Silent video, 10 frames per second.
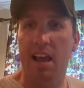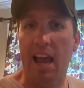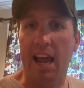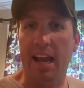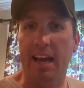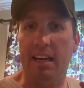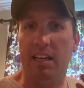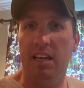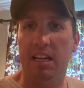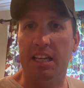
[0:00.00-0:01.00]
and
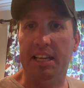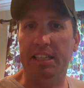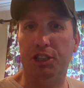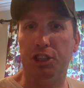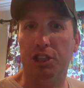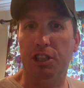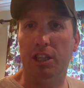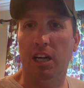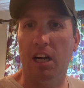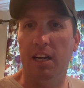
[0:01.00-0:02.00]
get your
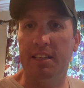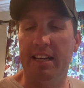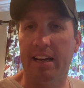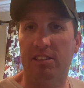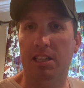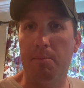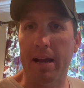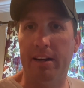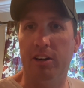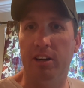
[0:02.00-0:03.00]
DX
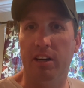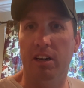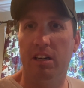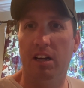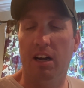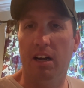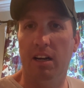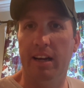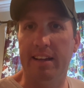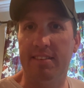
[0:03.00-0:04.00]
Commander
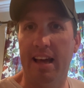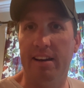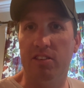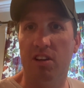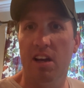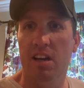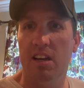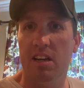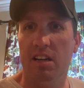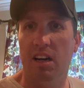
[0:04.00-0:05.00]
antennas
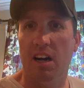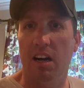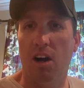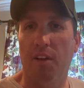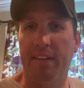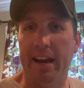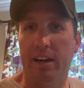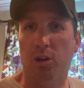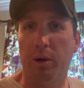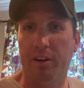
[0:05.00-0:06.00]
on the air
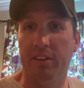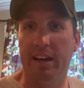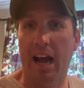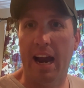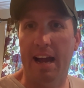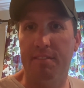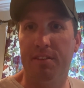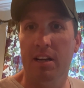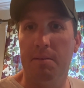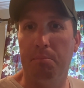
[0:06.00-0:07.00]
quicker than I have.
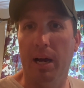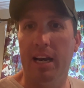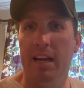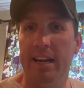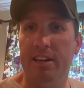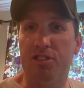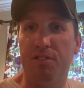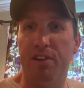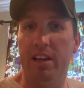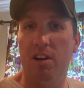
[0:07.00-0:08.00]
But here's the
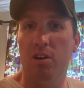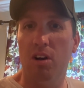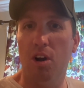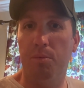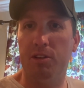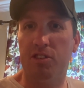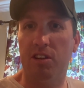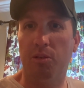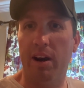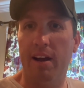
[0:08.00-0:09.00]
video. Hope you
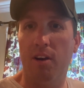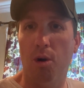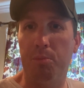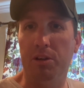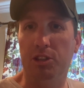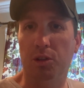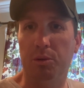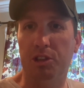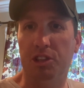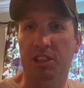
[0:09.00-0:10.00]
stick around. Hope you enjoy
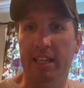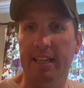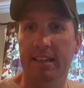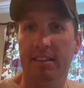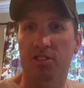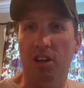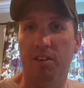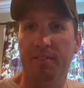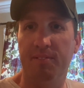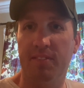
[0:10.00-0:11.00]
what you see. So
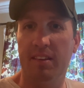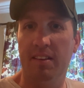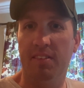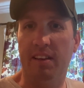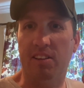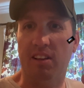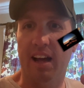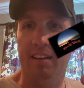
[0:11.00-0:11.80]
thanks a lot.